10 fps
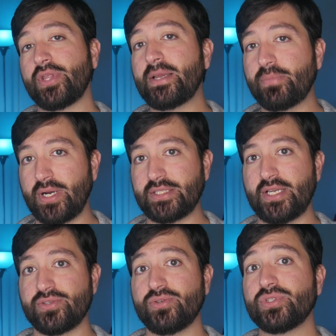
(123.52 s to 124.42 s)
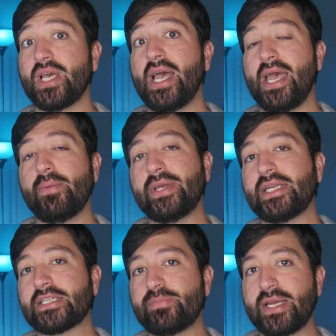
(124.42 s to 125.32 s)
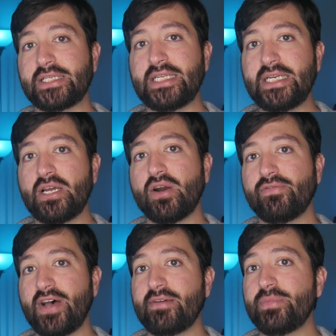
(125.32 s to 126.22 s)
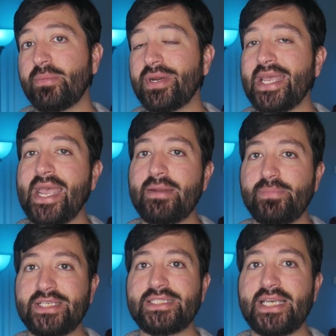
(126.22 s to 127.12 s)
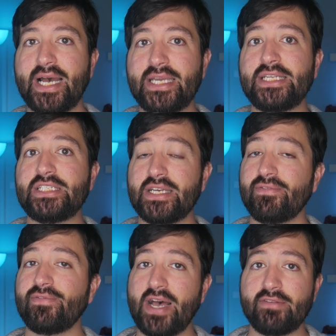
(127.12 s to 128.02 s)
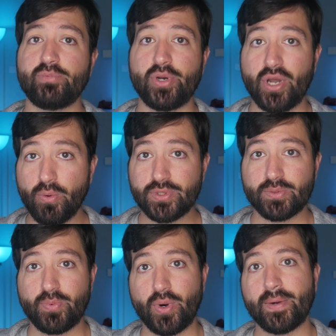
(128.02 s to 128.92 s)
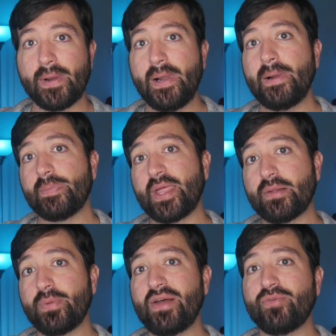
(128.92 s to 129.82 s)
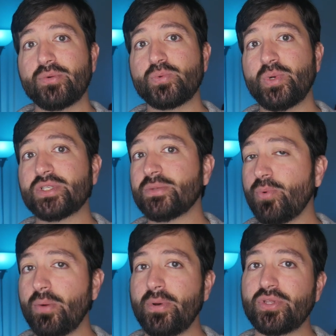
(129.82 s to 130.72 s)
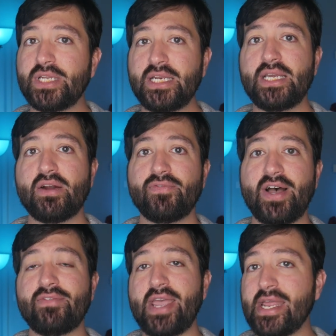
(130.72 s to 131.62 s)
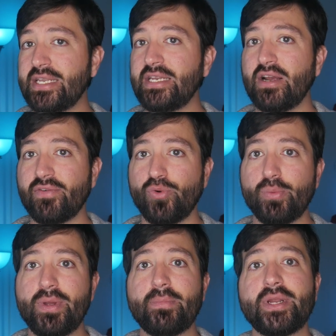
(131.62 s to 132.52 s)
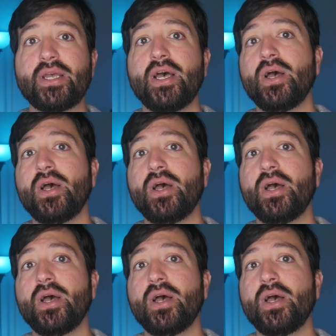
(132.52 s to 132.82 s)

Lake processors, and we can expect D D R five memory and PCIe Gen five point oh support. Now, the platforms will support both D D R five and D D R four memory,